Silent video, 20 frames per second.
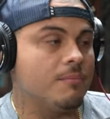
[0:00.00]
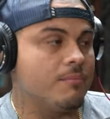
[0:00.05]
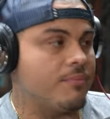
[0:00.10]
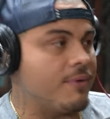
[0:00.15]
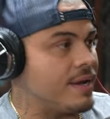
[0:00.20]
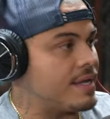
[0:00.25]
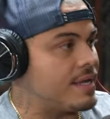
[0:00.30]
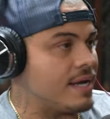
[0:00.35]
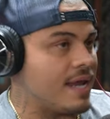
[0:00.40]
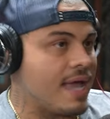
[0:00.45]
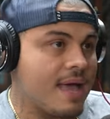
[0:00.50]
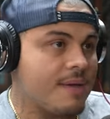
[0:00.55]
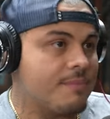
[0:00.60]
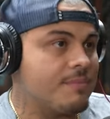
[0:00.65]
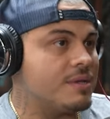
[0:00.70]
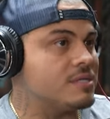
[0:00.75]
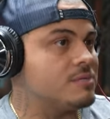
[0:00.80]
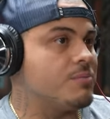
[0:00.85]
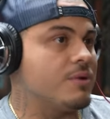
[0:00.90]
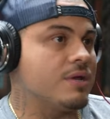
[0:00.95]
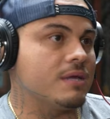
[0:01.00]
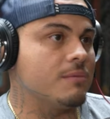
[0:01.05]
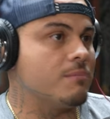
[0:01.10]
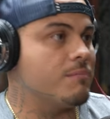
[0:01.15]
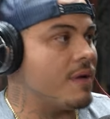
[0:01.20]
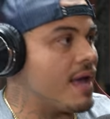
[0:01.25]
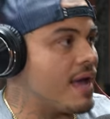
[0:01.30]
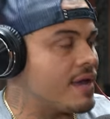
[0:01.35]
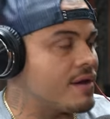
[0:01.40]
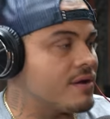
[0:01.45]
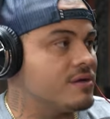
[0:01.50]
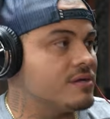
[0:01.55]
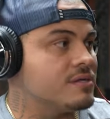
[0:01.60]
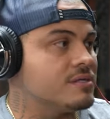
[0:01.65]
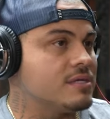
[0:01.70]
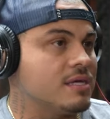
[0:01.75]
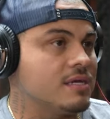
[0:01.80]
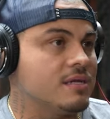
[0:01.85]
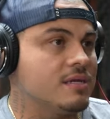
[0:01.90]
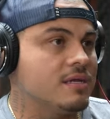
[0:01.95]
breaking habits, breaking
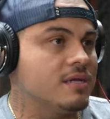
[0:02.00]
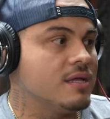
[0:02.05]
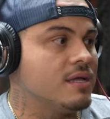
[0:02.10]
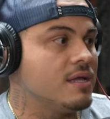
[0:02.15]
patterns, and